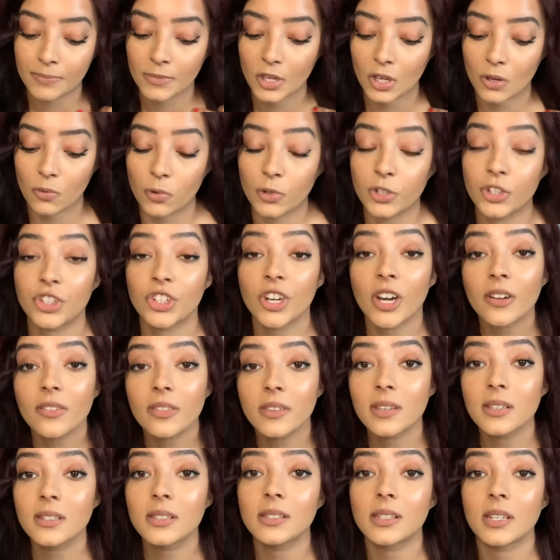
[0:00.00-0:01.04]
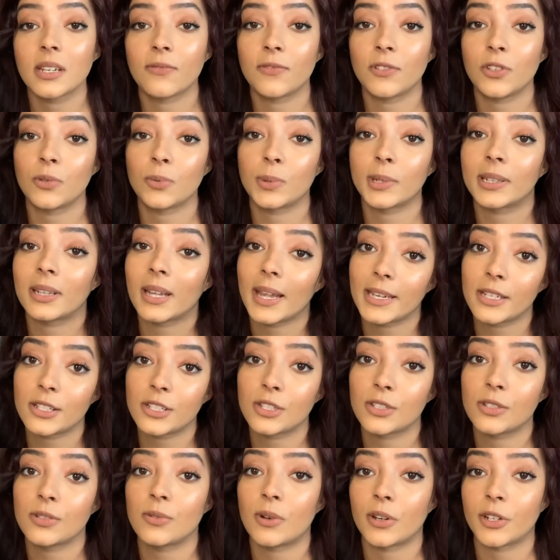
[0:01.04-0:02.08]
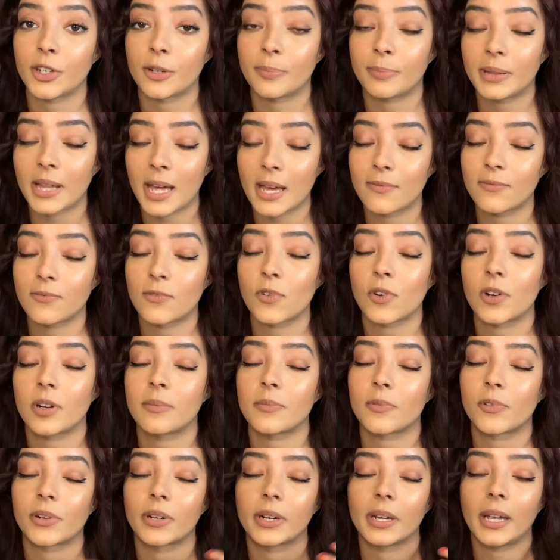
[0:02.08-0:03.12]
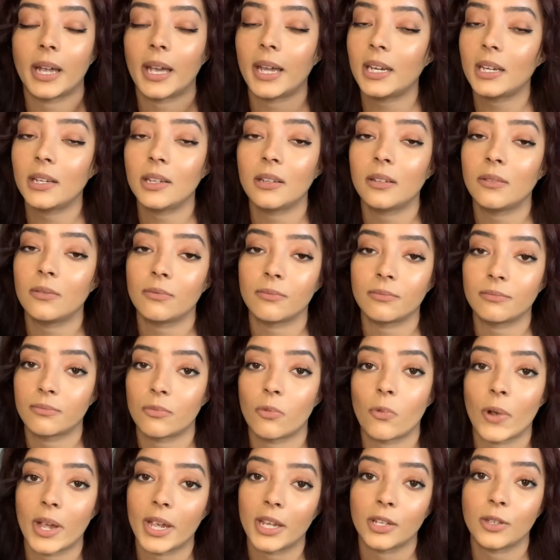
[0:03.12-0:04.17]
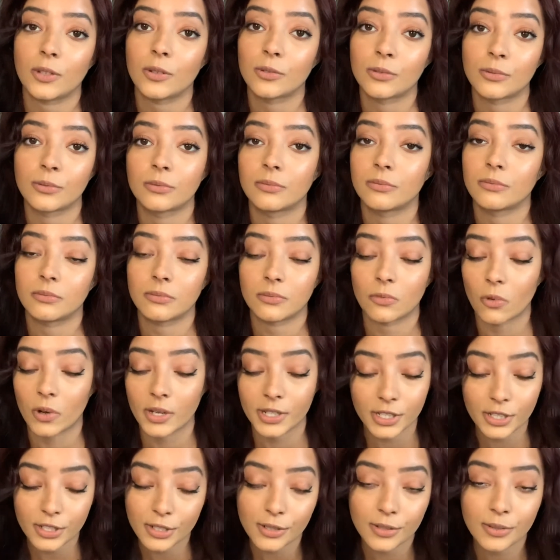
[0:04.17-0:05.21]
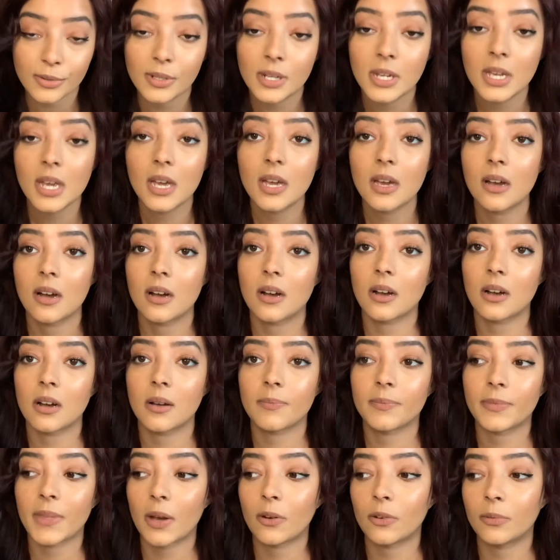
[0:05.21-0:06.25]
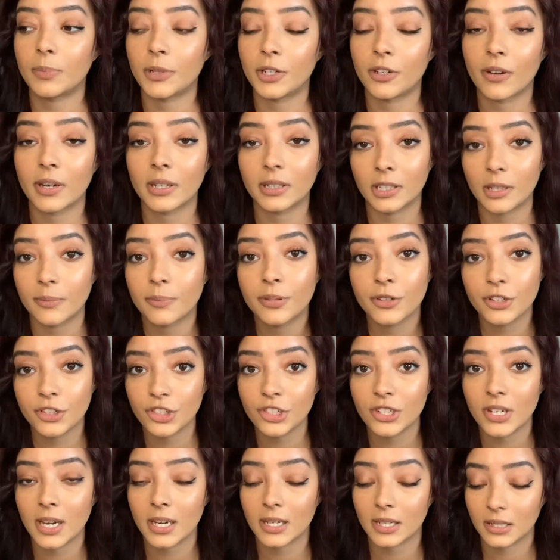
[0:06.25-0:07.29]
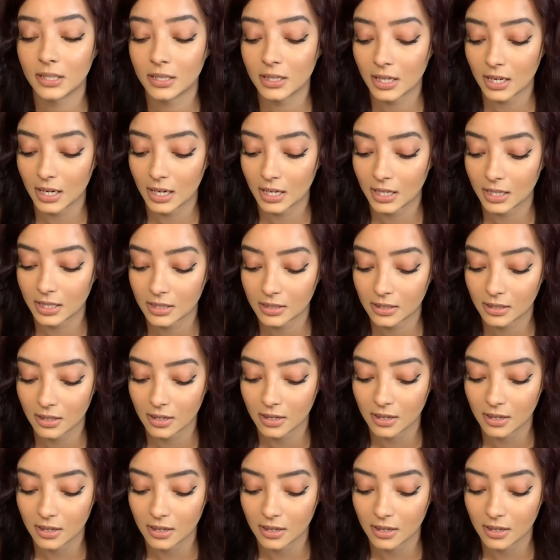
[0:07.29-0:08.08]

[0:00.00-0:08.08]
will share this if you would like to on your platform or any way you want to. That would be greatly appreciated, and